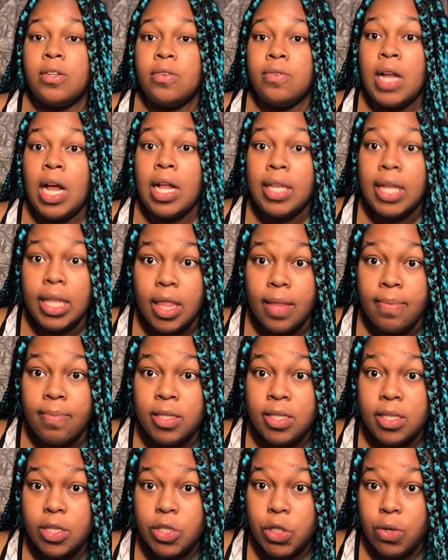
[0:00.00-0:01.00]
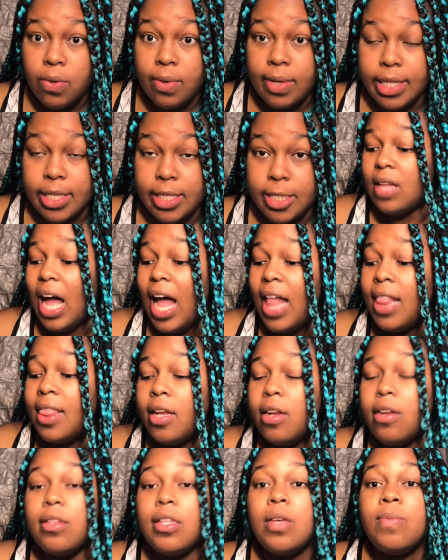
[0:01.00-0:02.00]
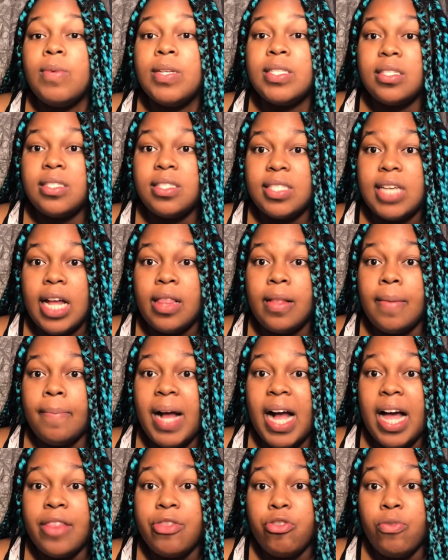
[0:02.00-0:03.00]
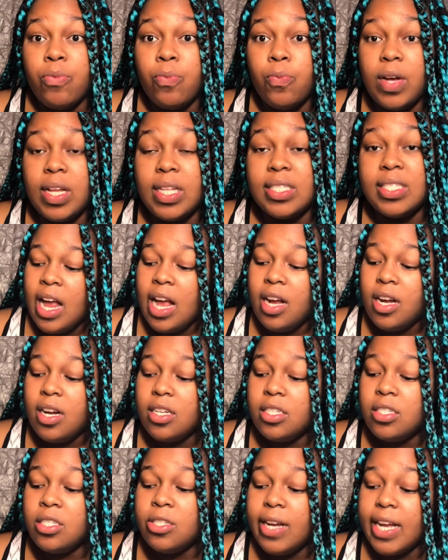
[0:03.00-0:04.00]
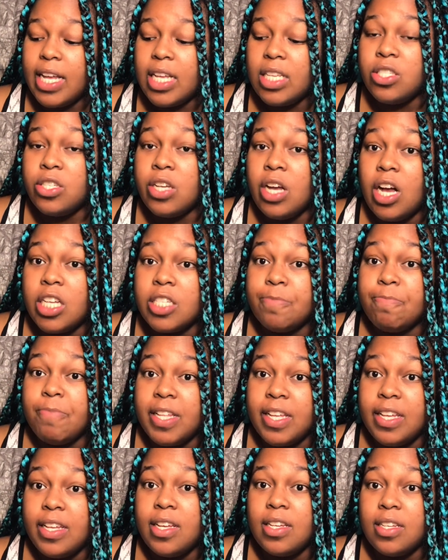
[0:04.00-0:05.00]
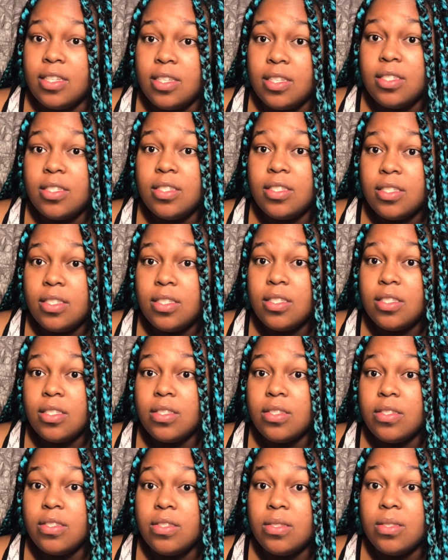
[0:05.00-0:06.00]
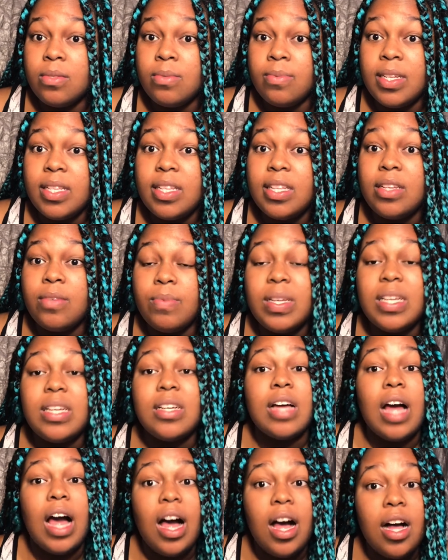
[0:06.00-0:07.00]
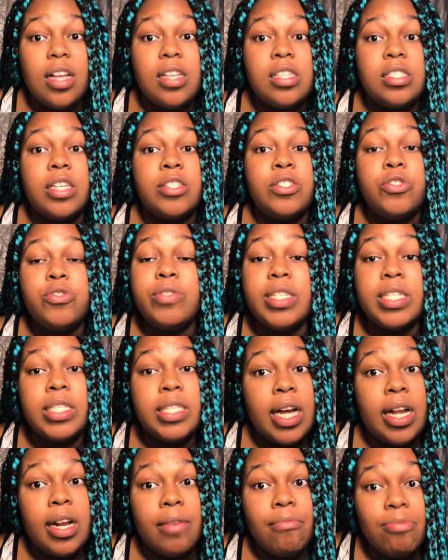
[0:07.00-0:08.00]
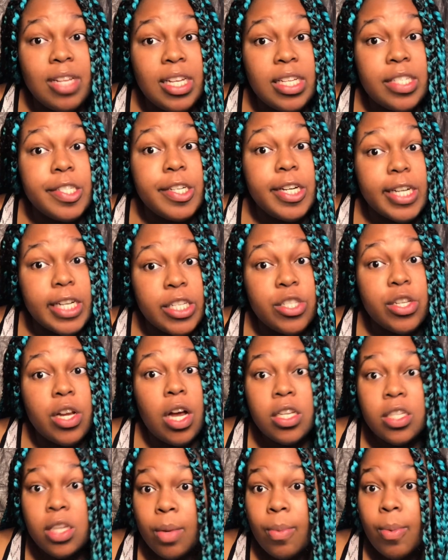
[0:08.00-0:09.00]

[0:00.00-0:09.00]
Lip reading: do not like the music choice. I literally was inside the bathroom once. I heard Drake and Josh playing. Really? We in college and you decided to play Drake and Josh at a